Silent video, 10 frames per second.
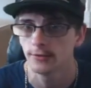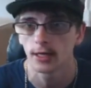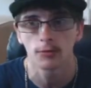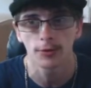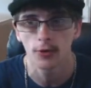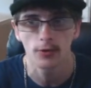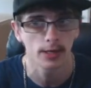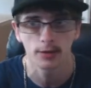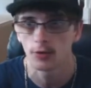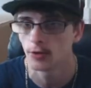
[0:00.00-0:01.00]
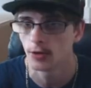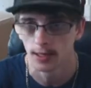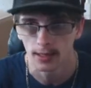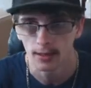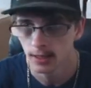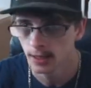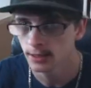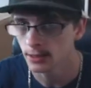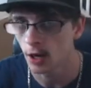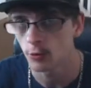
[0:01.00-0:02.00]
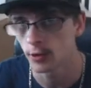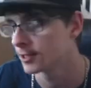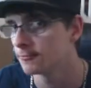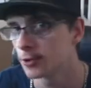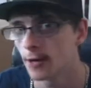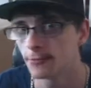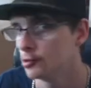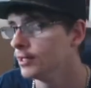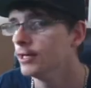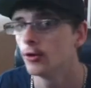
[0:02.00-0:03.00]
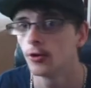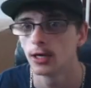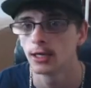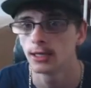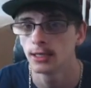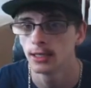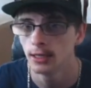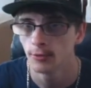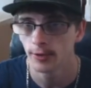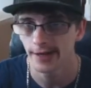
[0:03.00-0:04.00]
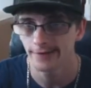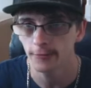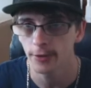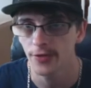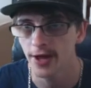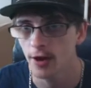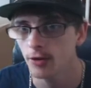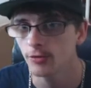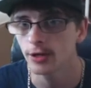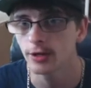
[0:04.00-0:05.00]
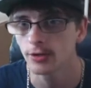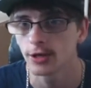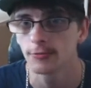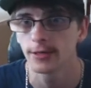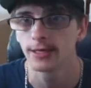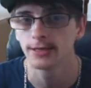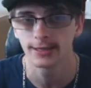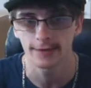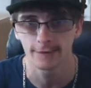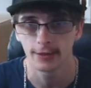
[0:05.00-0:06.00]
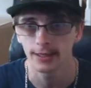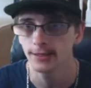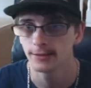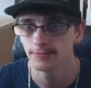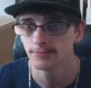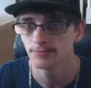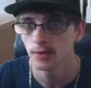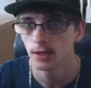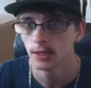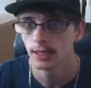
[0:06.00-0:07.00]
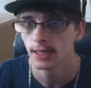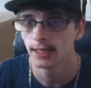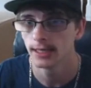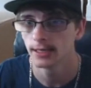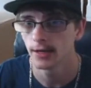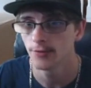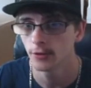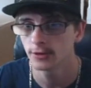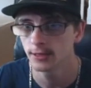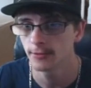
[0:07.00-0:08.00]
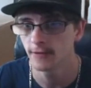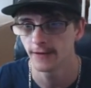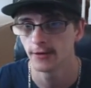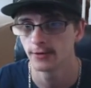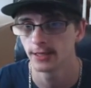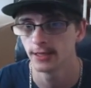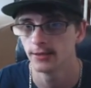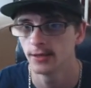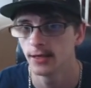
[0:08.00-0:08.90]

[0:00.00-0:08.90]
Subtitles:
that are broken or not working properly or whatever, but they all look a little bit different, and those can be found in